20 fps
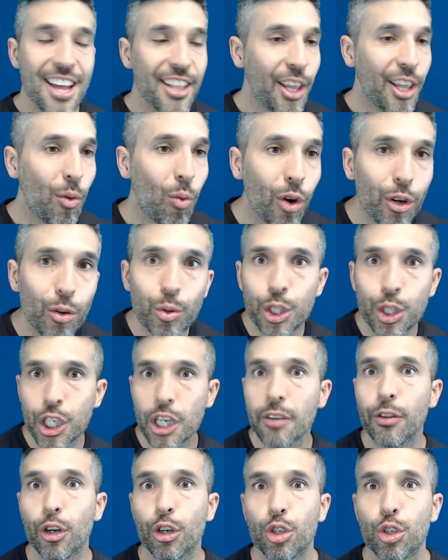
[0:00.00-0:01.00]
They wanted to
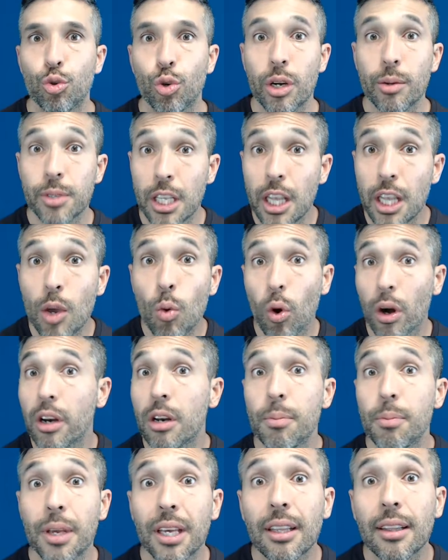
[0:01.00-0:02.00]
achieve their dreams, and they wanted
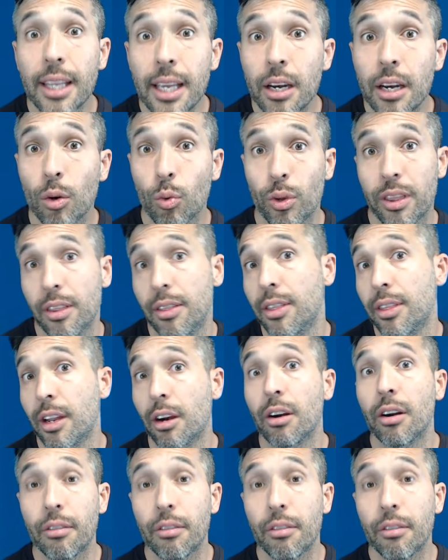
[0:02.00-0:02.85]
to be a leader within